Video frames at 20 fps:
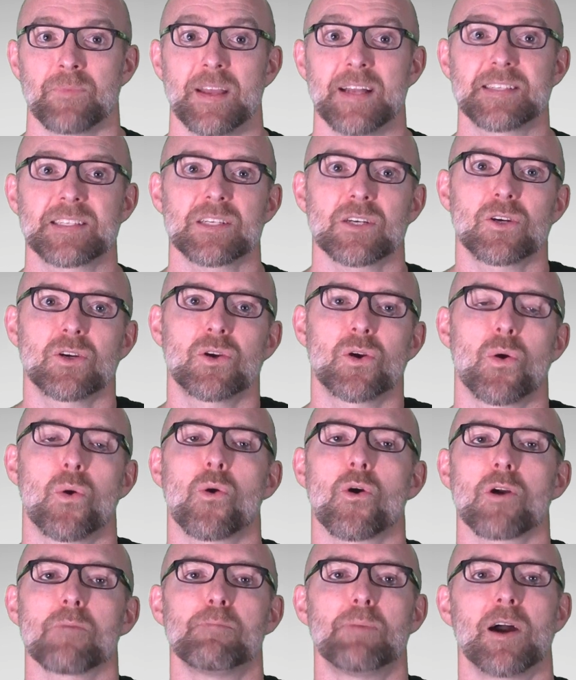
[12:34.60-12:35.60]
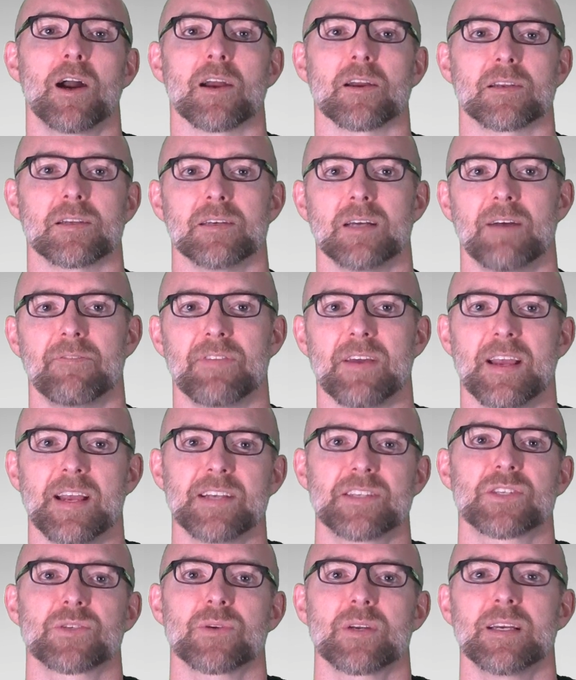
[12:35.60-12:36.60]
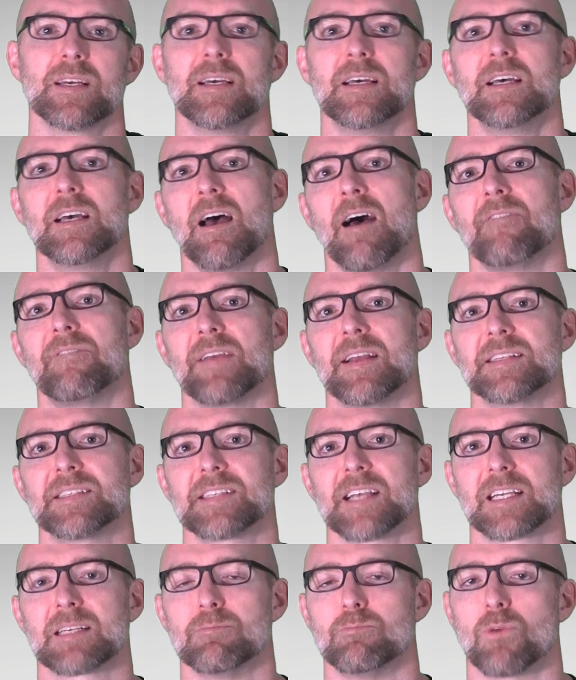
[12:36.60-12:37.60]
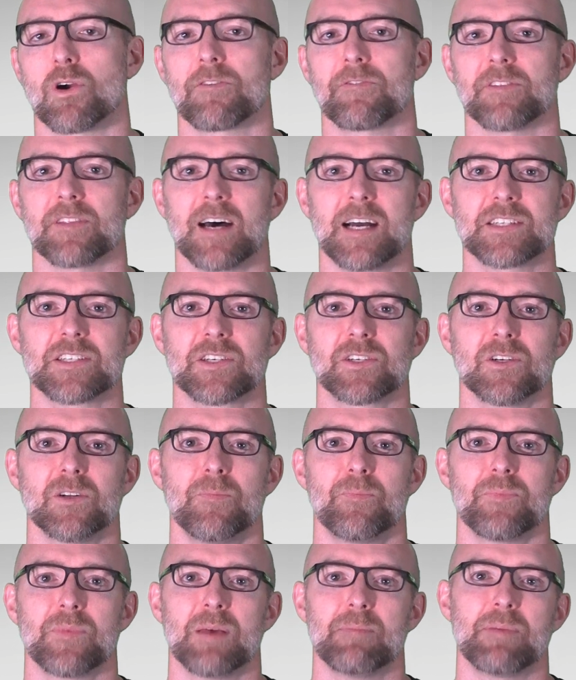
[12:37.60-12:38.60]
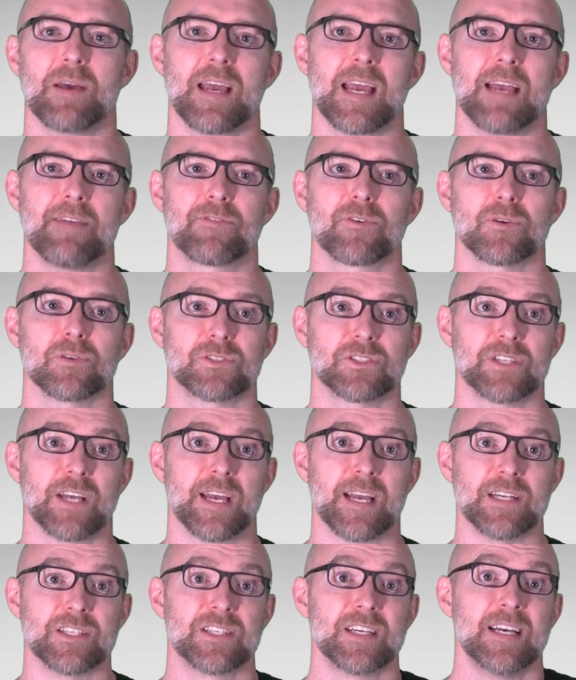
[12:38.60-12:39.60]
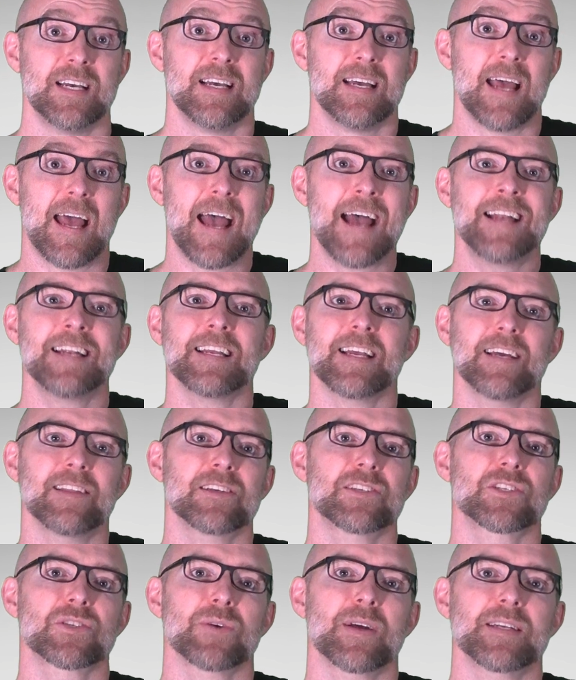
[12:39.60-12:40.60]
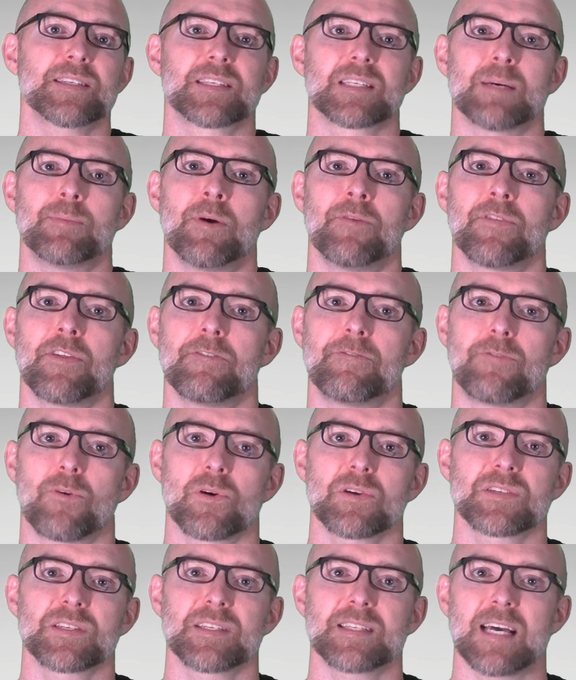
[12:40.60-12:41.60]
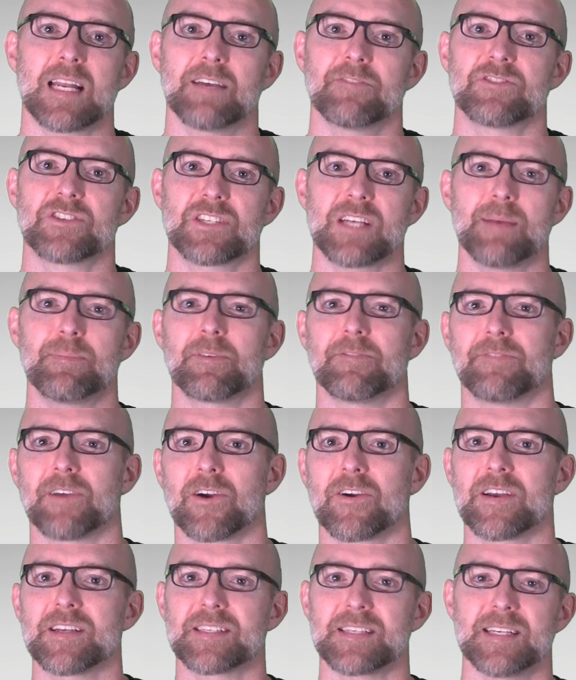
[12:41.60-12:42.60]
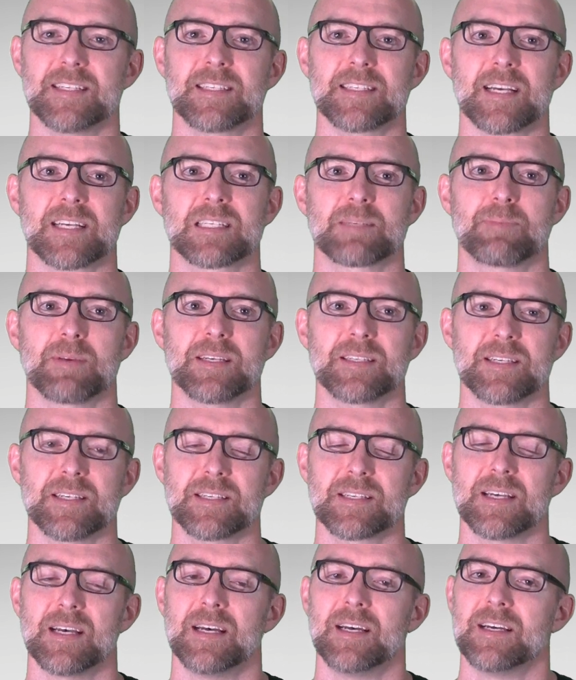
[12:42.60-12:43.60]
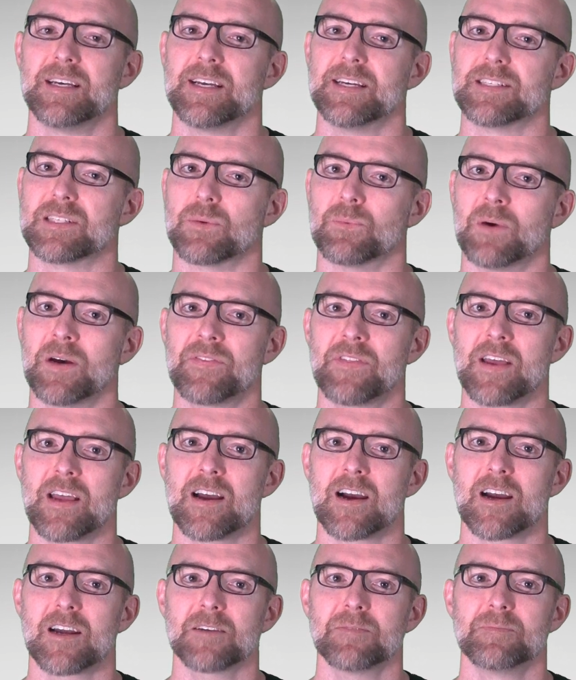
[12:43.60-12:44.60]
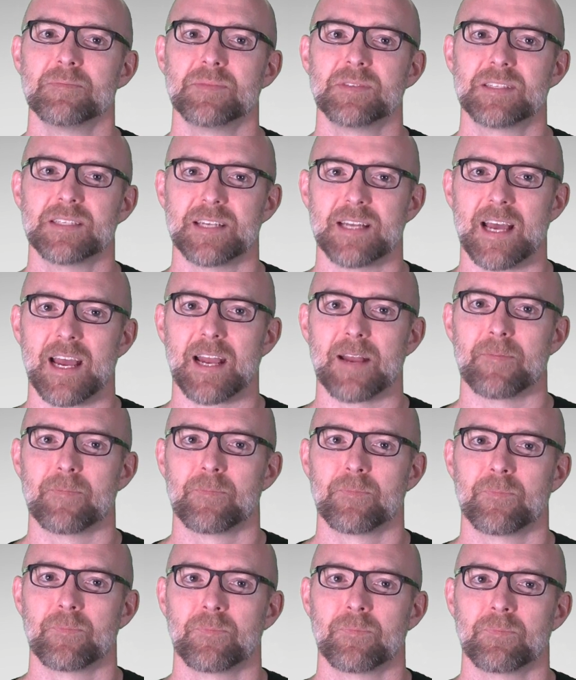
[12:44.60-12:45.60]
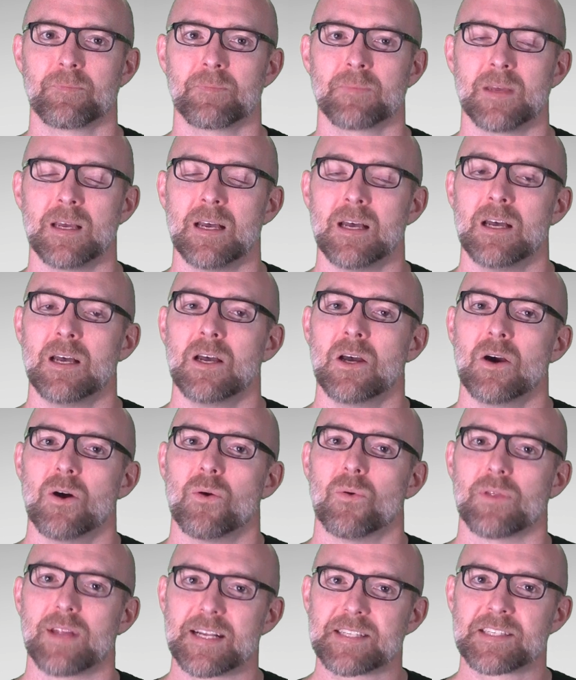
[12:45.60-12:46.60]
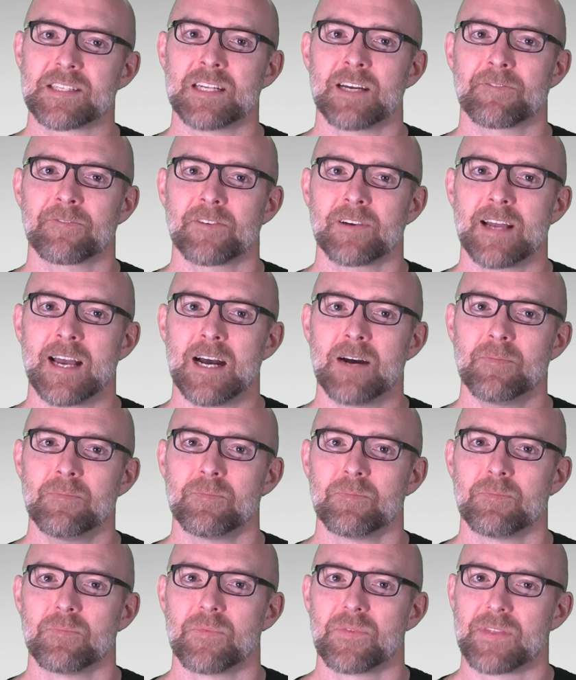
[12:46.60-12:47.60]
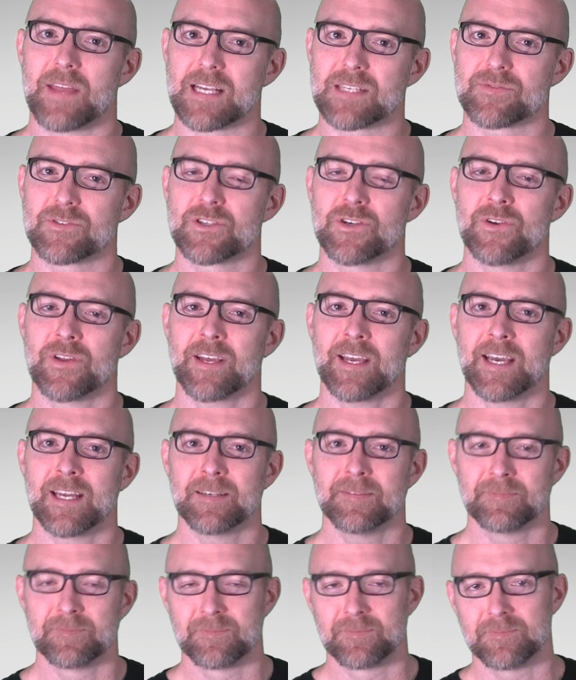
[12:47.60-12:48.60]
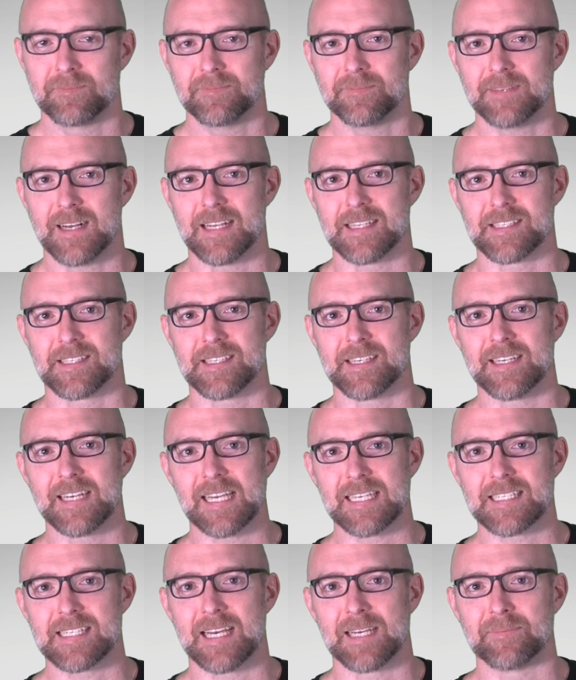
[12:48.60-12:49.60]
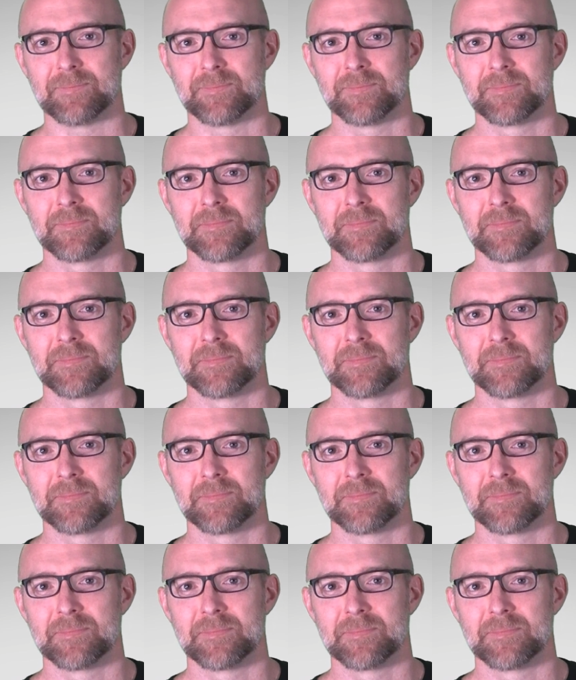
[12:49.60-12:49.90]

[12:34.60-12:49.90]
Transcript: It's a core part of the history of insect morphological and behavioral change and illustrates some of the forces that have shaped various insect species into what they are today. Well, that's enough for now. Thanks for tuning in. I'll see you next time.